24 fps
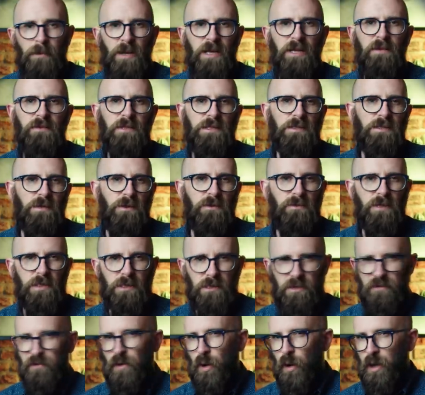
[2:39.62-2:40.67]
Many of the
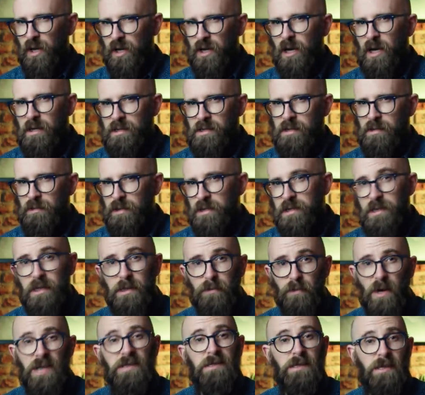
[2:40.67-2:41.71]
Soviets' foreign customers
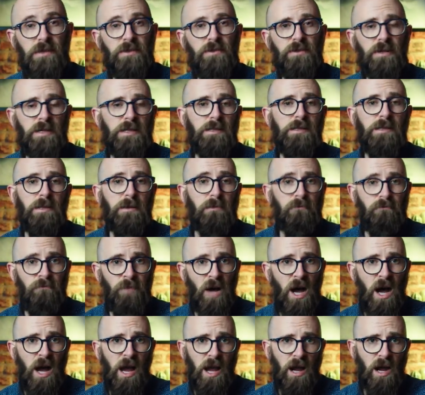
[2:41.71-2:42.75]
expressed interest in
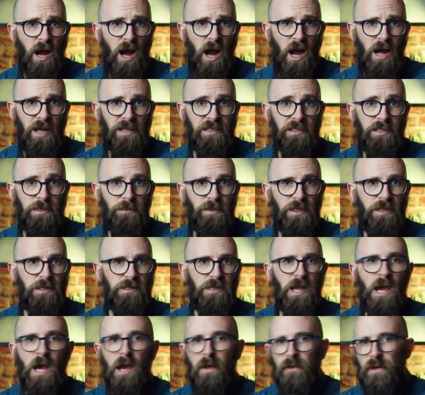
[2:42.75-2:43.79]
buying Hinds because
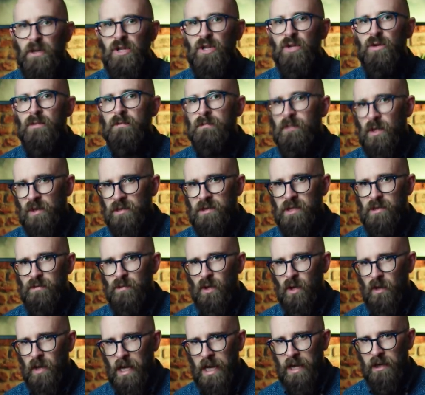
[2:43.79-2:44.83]
the new
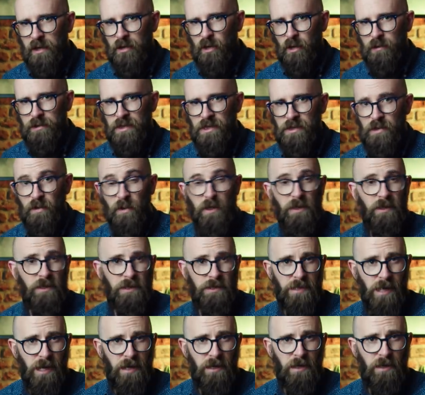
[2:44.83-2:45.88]
multi-role helicopters were
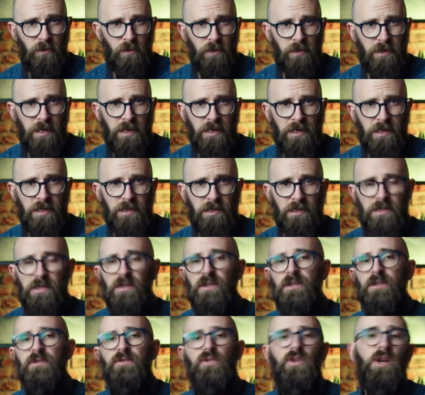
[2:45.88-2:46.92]
exactly what they needed to
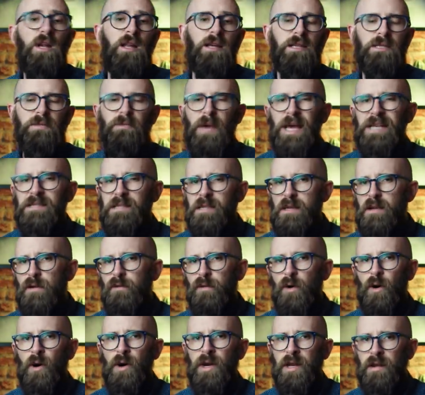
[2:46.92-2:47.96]
neutralize pesky
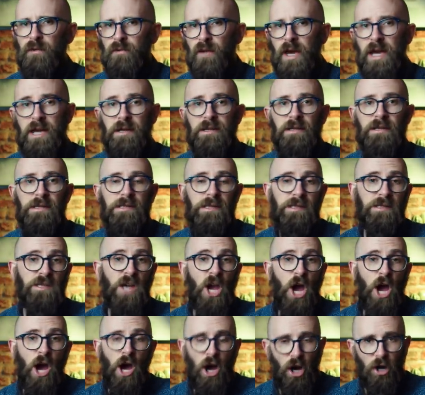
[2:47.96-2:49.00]
foreign invaders and
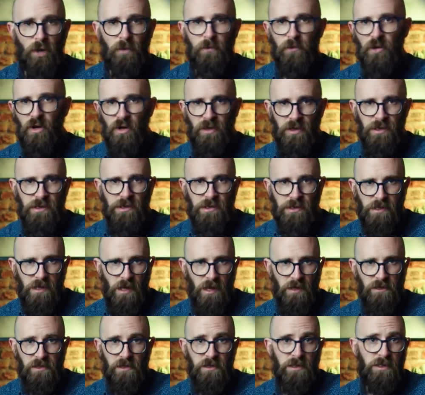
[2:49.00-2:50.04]
homegrown
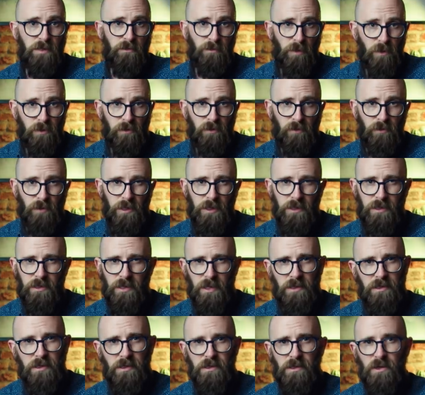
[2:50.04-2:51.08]
insurgents, both of which
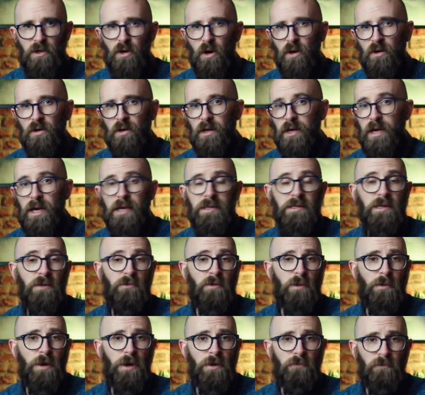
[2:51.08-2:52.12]
tended to congregate in
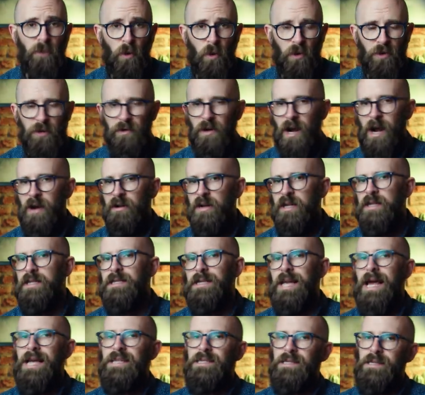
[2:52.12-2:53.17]
remote border
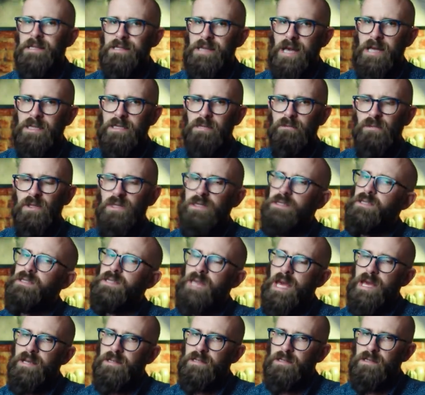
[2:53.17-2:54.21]
areas less accessible to
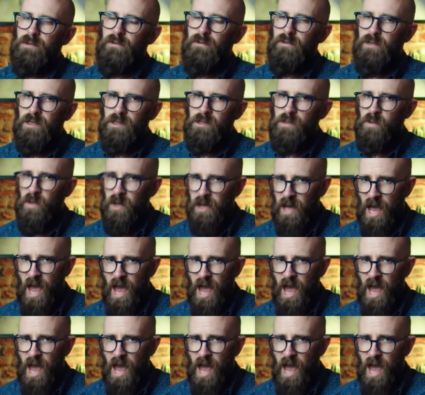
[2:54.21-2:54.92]
tanks and fixed-wing